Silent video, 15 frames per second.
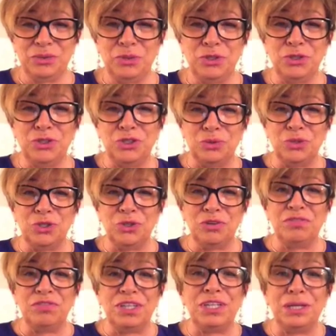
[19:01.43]
so when you're doing
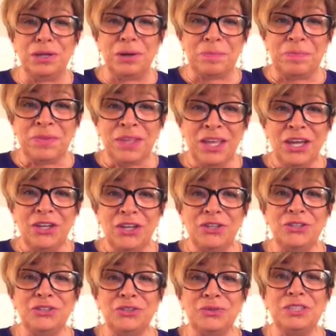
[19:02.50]
your video.
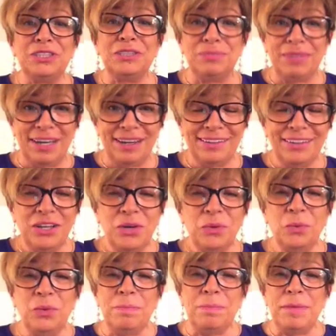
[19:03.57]
You do a smile.
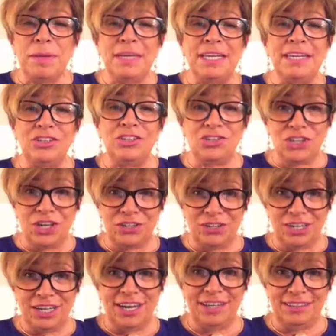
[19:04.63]
We mimic each other,
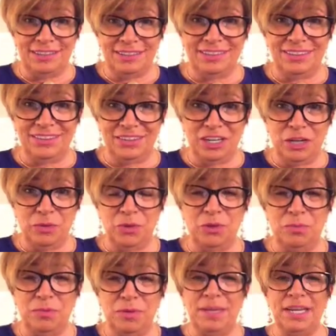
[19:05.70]
guys. Okay, we
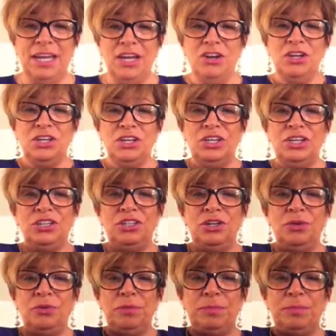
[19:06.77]
all mimic. you
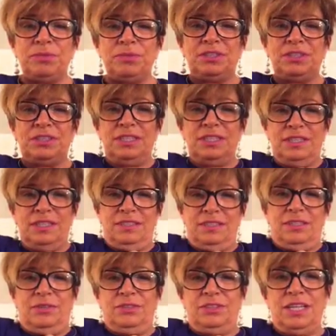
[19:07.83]
know when people sit, you
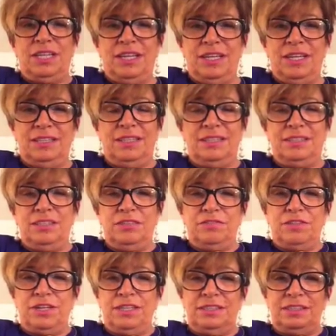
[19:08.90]
know, stay like this, and you
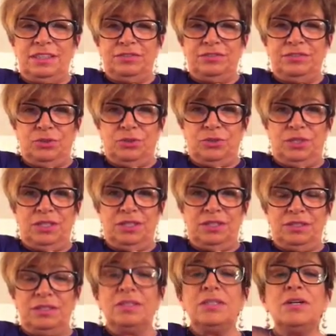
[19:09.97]
find yourself doing
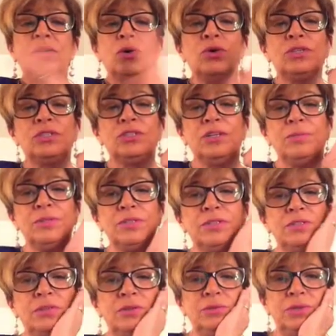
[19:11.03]
this, or
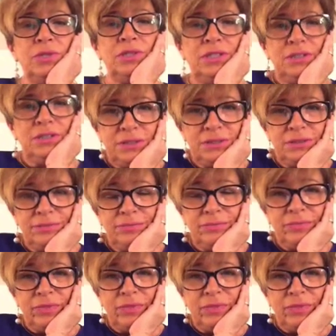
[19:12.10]
someone's doing this,